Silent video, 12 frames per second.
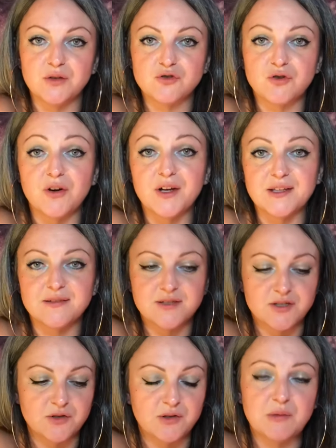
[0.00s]
trying
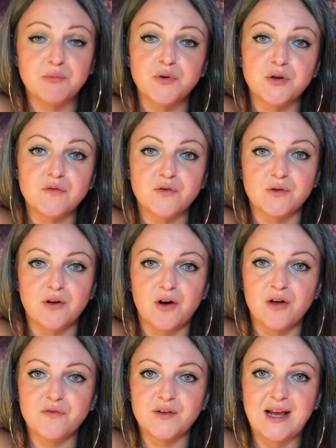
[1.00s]
to improve your
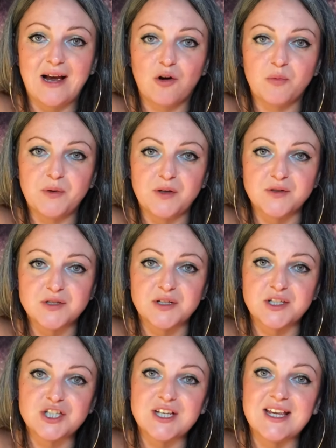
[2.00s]
life and help you to
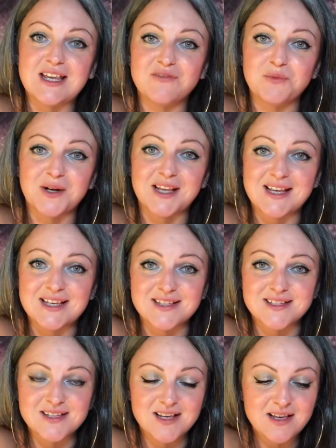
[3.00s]
achieve what it is